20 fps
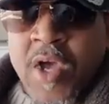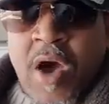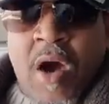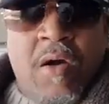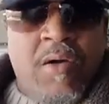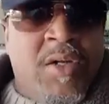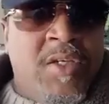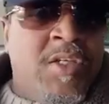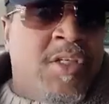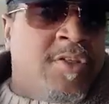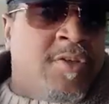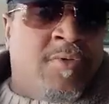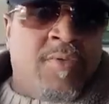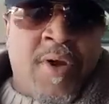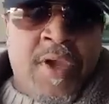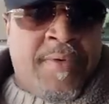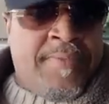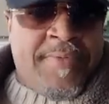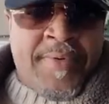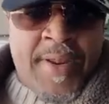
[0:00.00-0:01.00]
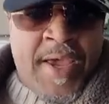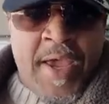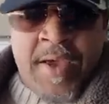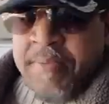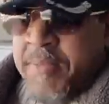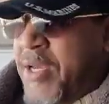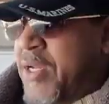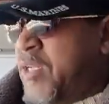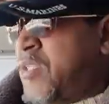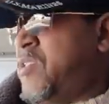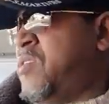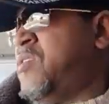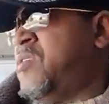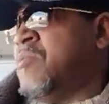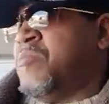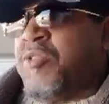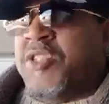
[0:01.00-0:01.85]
Oh, this is great for that, man. This is some